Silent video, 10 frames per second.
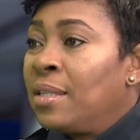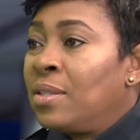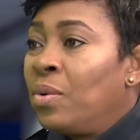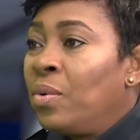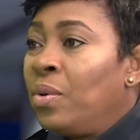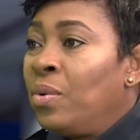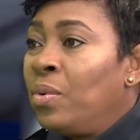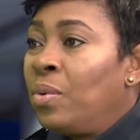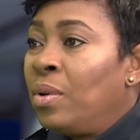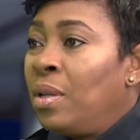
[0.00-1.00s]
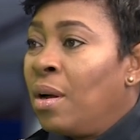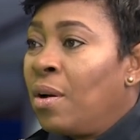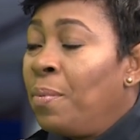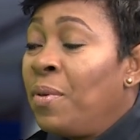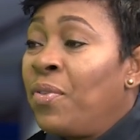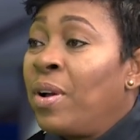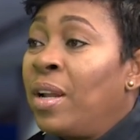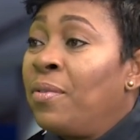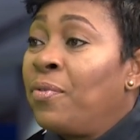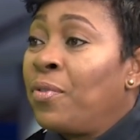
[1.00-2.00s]
So you lock up if you're
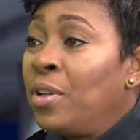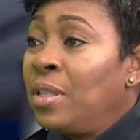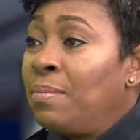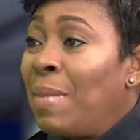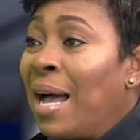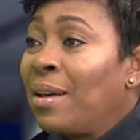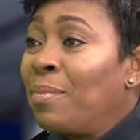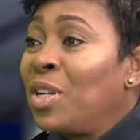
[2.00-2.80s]
at the front, back,